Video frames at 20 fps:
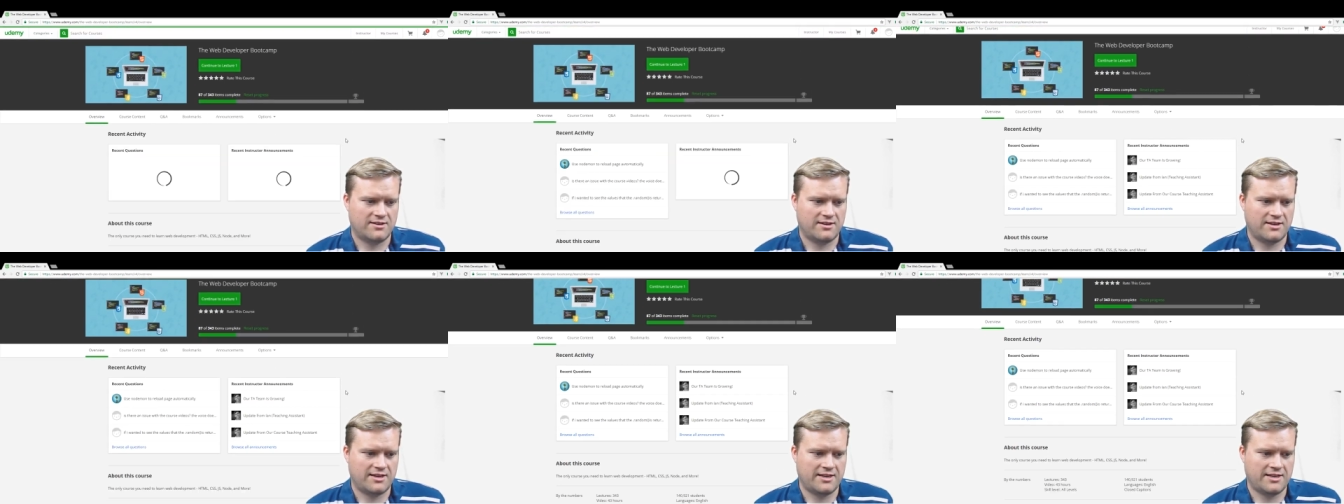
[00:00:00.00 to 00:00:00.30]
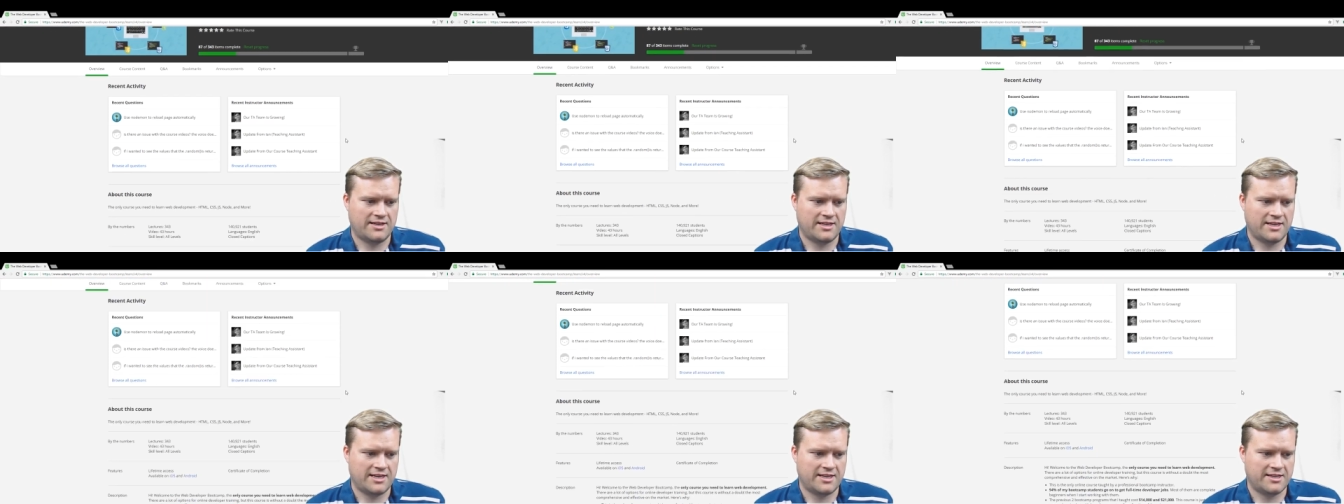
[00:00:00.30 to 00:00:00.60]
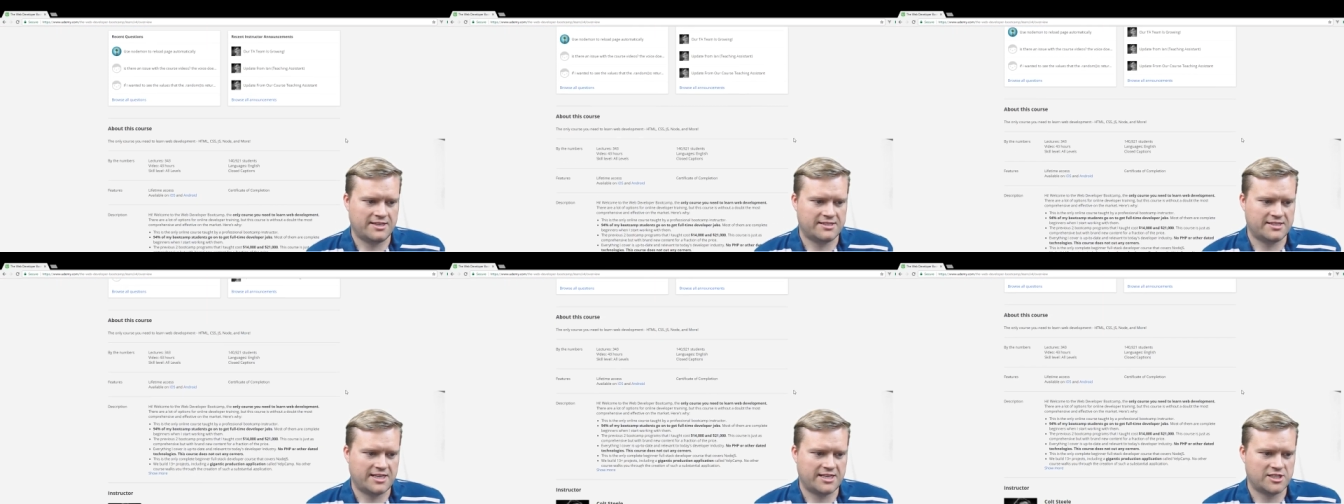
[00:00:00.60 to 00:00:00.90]
in in
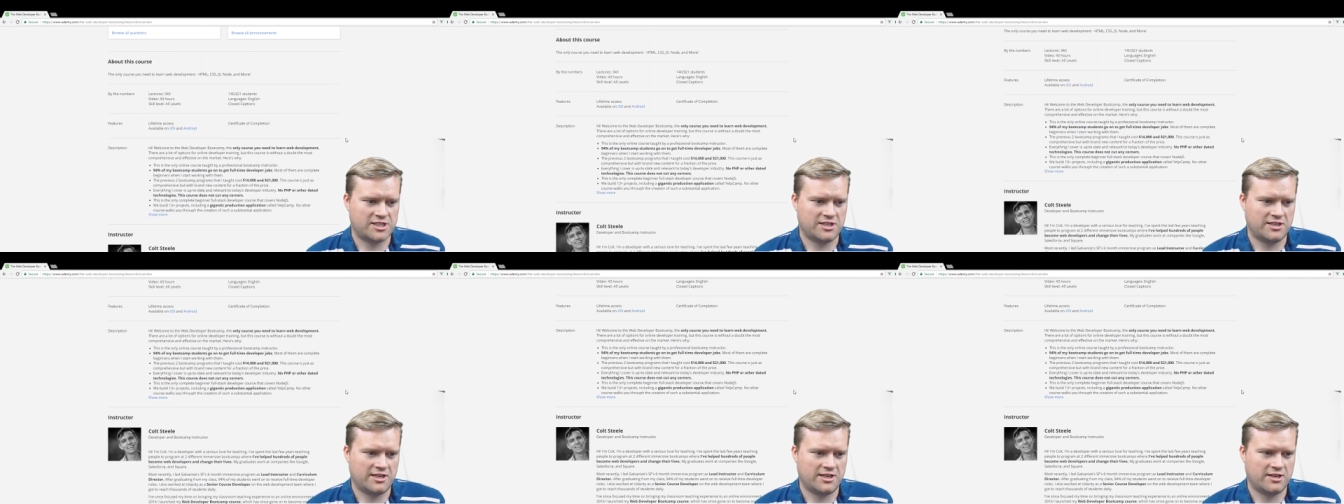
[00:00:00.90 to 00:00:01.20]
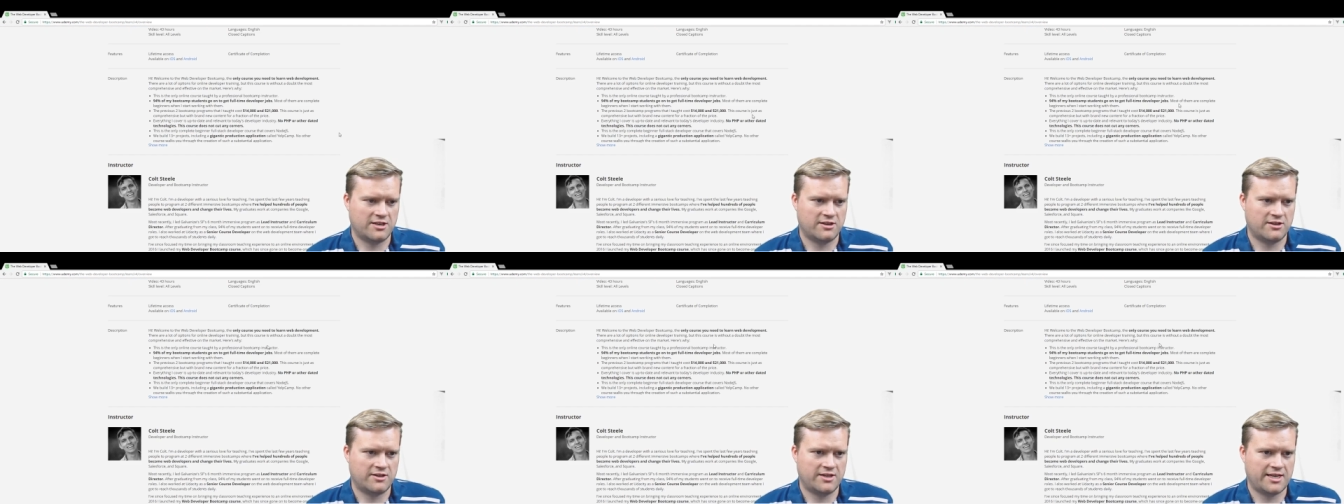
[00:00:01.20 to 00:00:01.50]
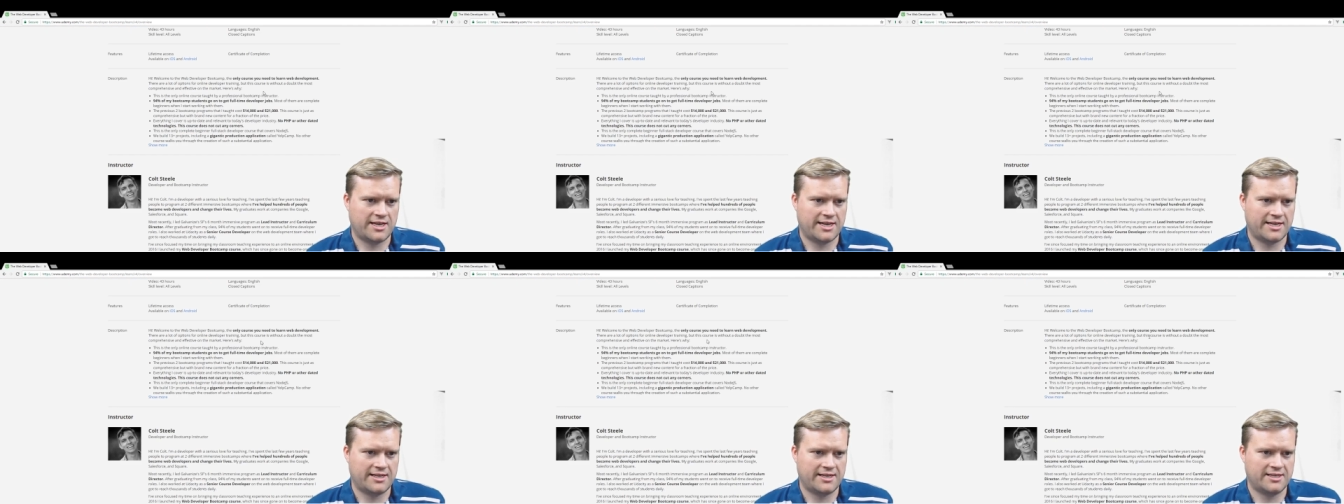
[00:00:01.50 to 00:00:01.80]
the section here
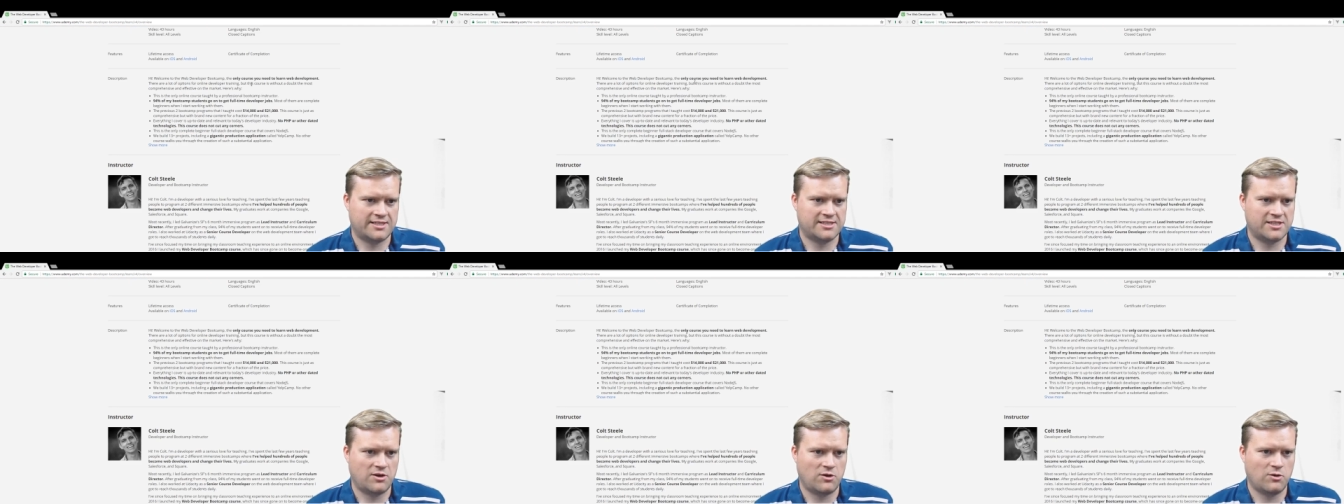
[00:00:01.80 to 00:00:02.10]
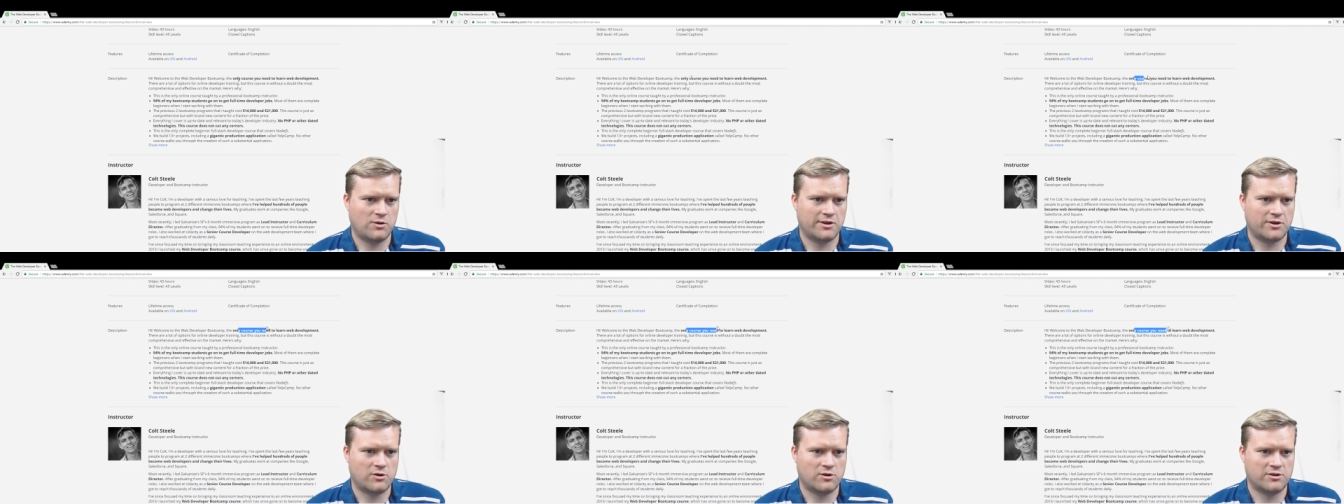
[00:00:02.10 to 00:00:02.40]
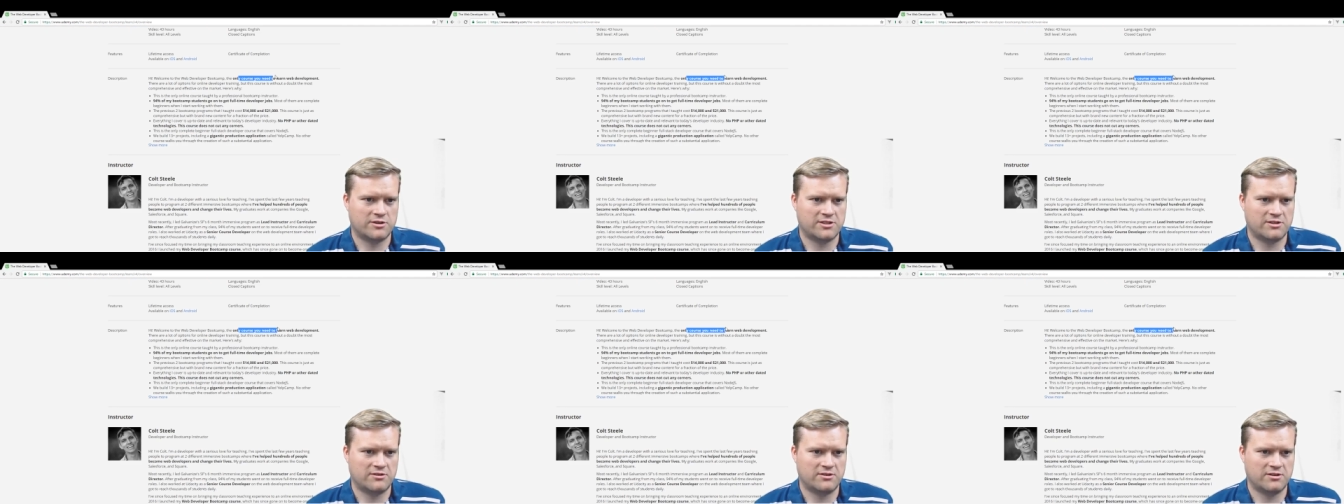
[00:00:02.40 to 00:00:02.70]
that it's the only
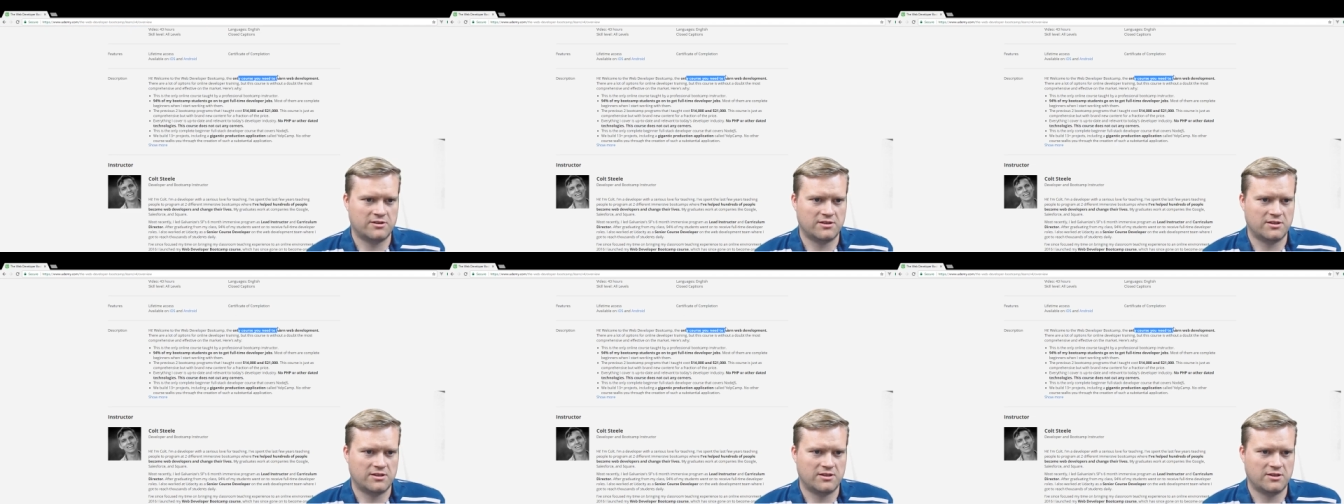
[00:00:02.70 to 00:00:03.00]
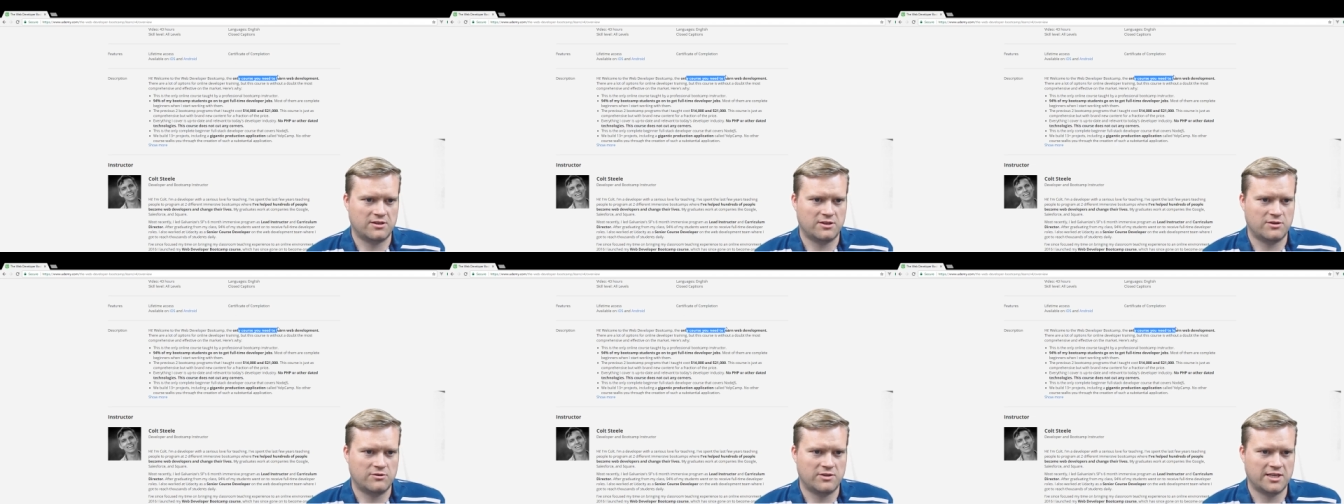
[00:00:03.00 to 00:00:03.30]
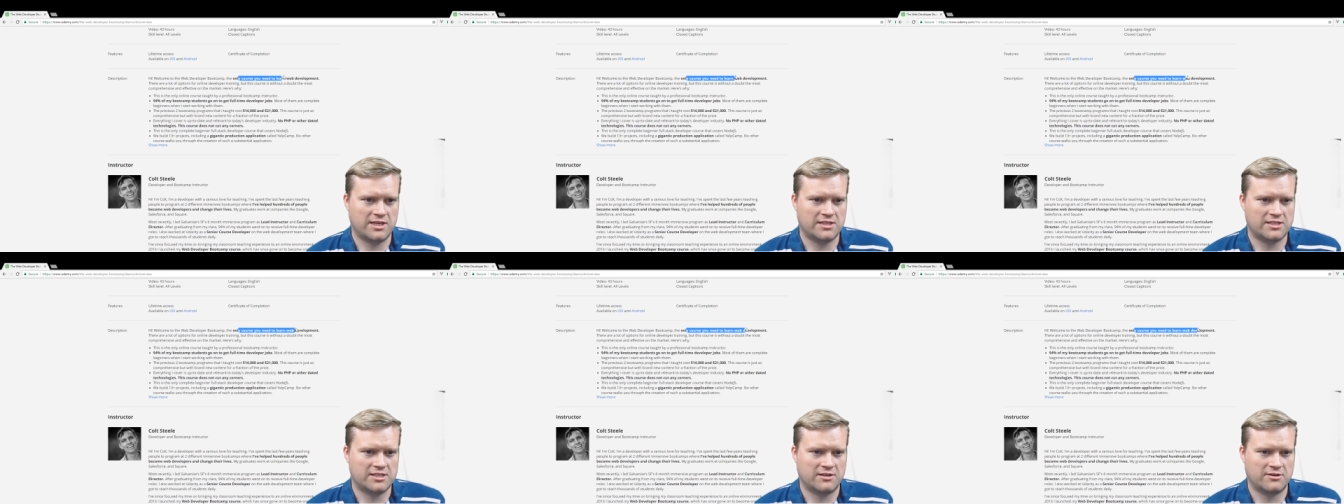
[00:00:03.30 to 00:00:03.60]
course you'll you
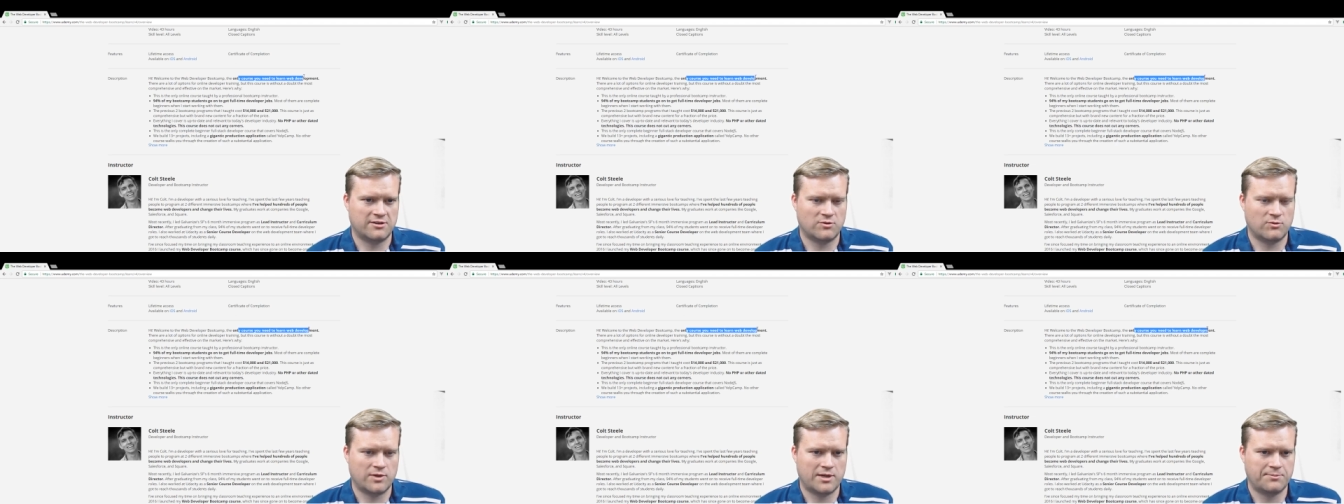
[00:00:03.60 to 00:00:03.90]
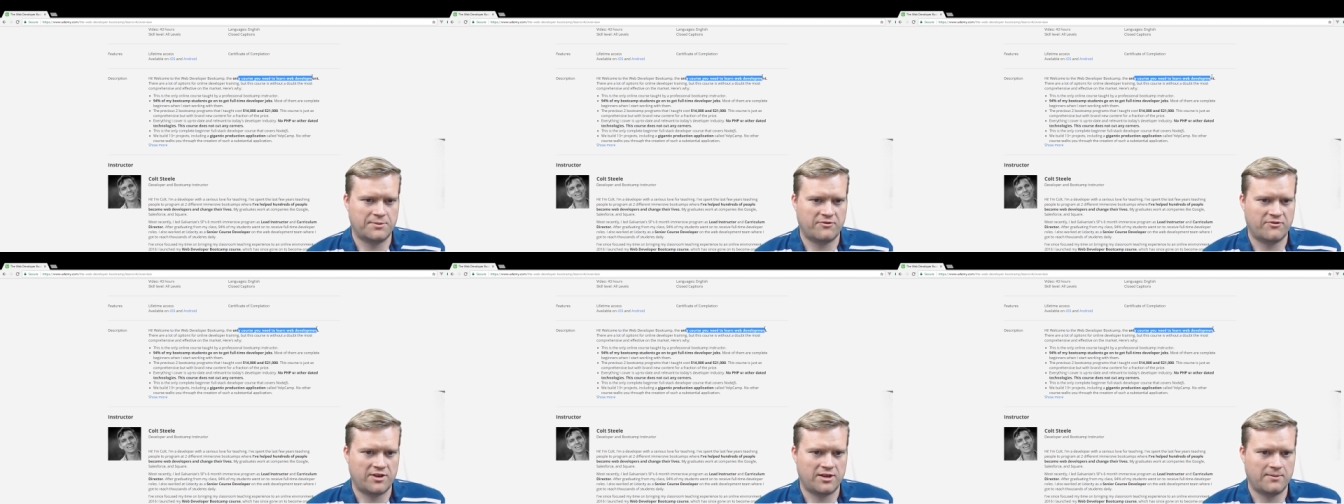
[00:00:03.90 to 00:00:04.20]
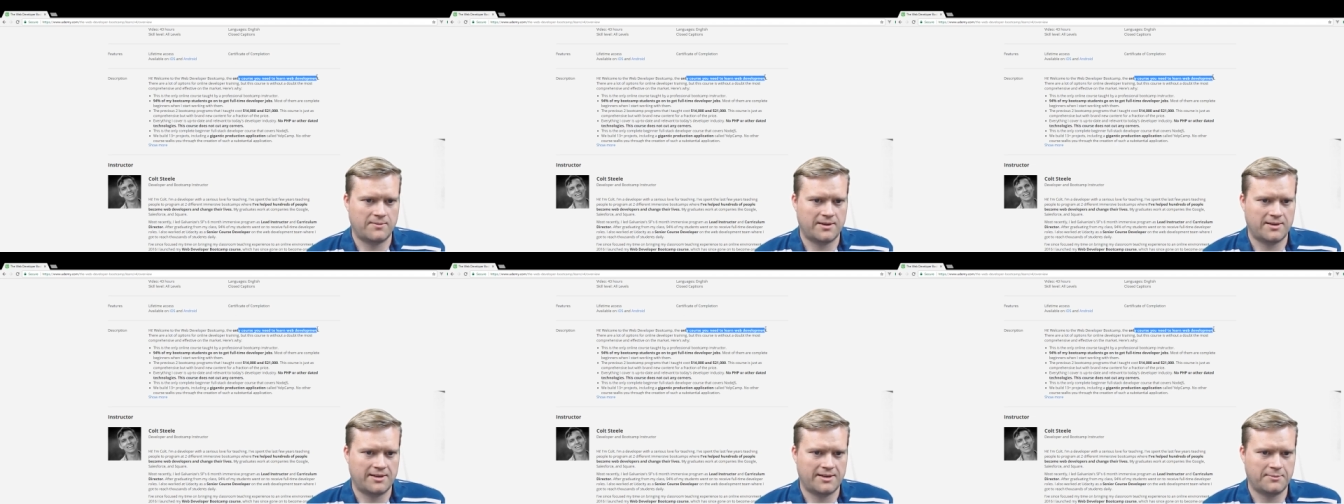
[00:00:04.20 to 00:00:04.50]
need to learn web development.